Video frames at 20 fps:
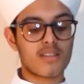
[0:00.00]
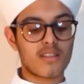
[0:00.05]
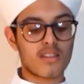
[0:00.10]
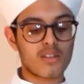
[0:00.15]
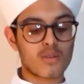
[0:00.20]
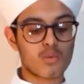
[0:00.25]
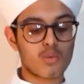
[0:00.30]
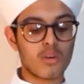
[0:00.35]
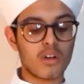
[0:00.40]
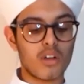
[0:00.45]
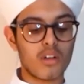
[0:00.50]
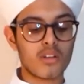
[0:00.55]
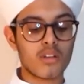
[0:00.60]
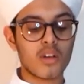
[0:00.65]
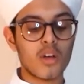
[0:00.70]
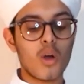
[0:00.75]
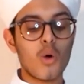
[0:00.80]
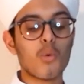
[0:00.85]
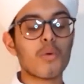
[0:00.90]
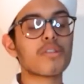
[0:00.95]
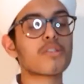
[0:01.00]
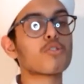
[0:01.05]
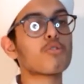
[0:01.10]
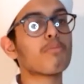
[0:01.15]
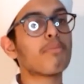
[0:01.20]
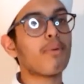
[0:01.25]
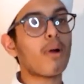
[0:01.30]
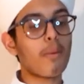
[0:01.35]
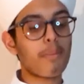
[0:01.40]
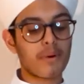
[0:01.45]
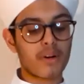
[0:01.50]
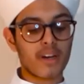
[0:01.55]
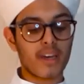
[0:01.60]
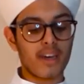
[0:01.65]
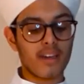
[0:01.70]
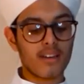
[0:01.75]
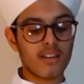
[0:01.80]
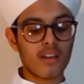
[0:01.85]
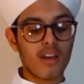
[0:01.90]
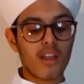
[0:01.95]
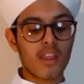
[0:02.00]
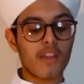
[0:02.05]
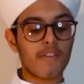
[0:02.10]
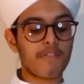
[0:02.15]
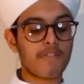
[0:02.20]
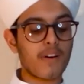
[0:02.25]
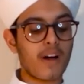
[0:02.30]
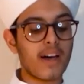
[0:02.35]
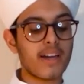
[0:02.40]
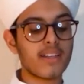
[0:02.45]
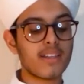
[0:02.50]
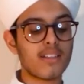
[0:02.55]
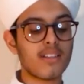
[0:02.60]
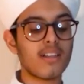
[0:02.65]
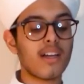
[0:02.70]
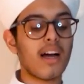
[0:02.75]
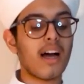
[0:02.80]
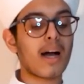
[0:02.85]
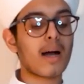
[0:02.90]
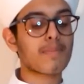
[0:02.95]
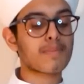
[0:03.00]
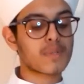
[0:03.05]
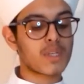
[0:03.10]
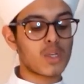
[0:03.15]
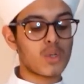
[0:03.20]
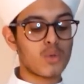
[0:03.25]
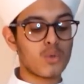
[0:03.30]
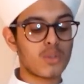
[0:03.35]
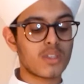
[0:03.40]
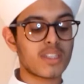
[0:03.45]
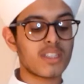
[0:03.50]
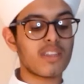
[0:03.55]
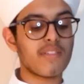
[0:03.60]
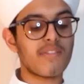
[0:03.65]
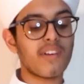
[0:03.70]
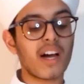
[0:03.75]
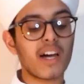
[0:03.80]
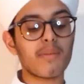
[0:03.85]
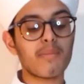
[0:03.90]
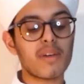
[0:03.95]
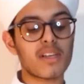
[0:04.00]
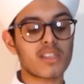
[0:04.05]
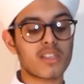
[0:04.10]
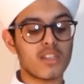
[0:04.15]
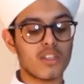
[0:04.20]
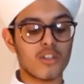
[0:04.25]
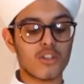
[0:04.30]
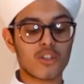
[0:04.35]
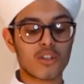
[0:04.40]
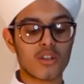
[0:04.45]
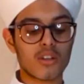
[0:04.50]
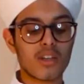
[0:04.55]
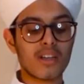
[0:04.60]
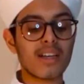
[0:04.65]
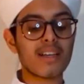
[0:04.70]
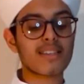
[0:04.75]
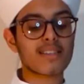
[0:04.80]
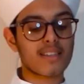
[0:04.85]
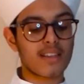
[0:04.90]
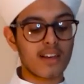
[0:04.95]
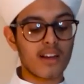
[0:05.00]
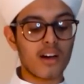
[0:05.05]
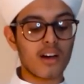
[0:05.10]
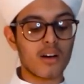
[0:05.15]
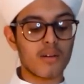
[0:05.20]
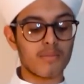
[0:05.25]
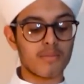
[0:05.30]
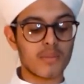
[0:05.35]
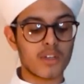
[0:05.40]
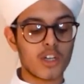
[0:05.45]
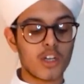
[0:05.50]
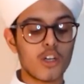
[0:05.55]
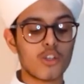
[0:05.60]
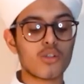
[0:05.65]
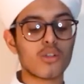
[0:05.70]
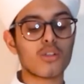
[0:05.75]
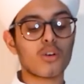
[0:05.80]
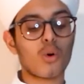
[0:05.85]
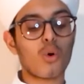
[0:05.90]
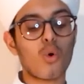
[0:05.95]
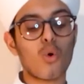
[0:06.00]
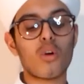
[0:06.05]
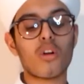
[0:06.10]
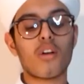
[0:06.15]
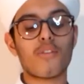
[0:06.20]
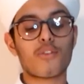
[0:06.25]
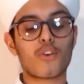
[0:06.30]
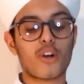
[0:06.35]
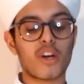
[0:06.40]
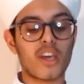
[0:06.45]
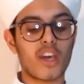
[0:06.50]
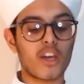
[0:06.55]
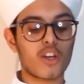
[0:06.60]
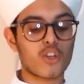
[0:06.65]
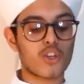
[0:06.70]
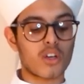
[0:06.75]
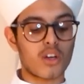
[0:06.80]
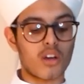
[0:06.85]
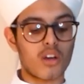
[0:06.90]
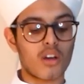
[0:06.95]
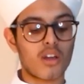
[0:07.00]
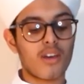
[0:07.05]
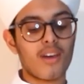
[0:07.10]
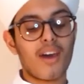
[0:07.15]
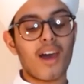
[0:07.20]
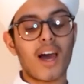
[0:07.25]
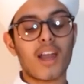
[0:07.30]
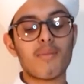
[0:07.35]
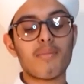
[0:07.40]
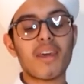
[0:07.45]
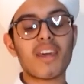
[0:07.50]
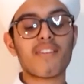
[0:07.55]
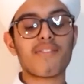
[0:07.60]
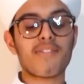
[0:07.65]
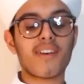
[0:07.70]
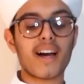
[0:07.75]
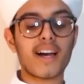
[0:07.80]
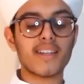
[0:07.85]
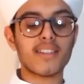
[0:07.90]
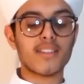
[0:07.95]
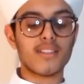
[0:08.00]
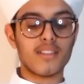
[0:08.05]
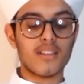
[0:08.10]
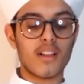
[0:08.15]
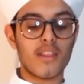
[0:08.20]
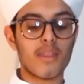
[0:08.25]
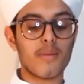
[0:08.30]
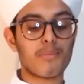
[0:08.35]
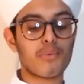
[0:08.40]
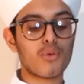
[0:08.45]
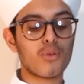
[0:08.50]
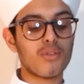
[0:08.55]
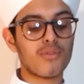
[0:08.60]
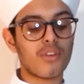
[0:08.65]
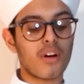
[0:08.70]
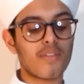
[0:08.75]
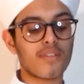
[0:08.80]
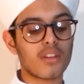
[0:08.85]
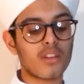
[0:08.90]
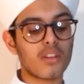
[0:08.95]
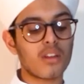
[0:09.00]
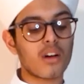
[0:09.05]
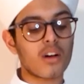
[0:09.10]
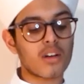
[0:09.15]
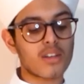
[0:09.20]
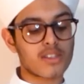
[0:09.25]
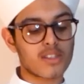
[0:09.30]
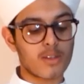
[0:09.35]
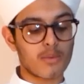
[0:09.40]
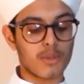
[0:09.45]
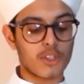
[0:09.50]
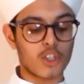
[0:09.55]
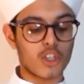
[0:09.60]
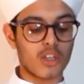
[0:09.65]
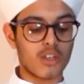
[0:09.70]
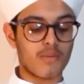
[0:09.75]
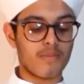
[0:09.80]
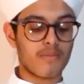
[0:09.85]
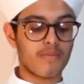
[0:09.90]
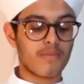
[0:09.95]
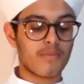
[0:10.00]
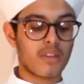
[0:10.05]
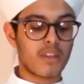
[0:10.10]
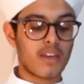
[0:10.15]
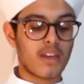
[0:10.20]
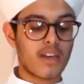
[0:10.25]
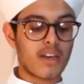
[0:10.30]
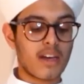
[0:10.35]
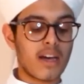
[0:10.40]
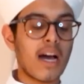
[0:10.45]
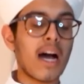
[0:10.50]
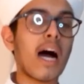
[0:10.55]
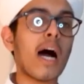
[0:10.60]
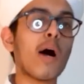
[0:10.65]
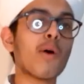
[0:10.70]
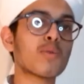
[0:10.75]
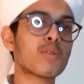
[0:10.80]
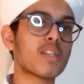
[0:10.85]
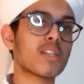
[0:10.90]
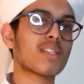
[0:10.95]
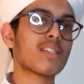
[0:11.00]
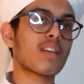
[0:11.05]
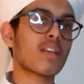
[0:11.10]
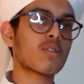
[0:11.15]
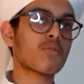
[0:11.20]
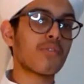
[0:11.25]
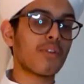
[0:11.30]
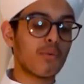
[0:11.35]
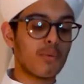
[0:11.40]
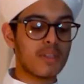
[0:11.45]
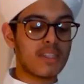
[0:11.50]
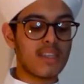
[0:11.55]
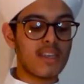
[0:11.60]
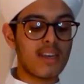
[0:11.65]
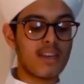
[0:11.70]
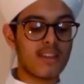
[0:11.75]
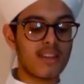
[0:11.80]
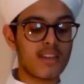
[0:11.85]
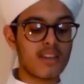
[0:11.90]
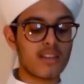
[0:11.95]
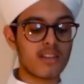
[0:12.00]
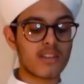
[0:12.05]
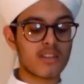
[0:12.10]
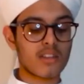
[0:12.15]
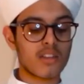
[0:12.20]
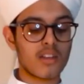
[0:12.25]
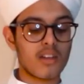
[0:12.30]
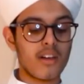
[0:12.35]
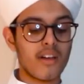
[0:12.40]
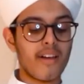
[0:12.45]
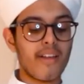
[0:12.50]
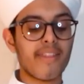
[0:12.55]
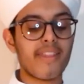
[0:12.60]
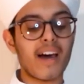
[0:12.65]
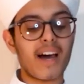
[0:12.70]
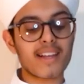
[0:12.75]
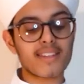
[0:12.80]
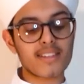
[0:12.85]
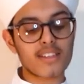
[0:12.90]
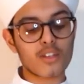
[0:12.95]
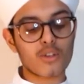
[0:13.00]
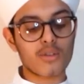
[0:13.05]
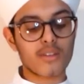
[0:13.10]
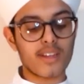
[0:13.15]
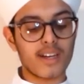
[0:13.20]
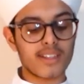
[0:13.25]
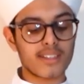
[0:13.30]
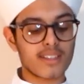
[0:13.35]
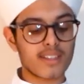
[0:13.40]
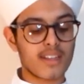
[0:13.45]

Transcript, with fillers: in this world was to propagate the final, absolute, divine message, Islam, to the whole of creation and make final the proof of Allah Azza How successful was he in this? The answer to that